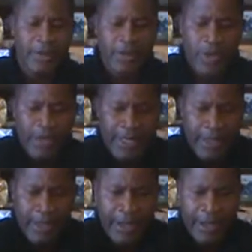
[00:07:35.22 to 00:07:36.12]
it's going to be
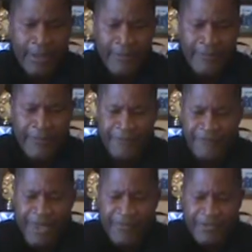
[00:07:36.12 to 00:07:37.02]

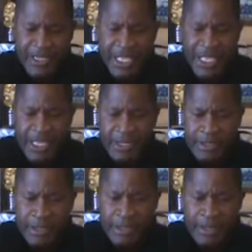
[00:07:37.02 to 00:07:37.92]

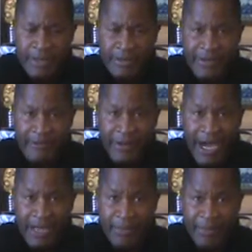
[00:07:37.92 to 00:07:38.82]
15
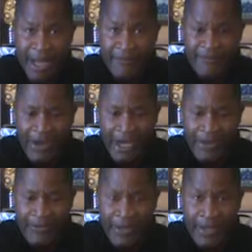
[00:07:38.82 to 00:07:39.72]
divided by
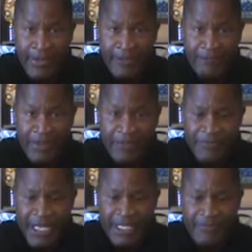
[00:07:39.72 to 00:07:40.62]
5.
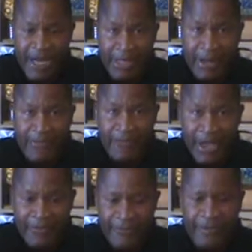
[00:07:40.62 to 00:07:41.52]
15 divided by 5.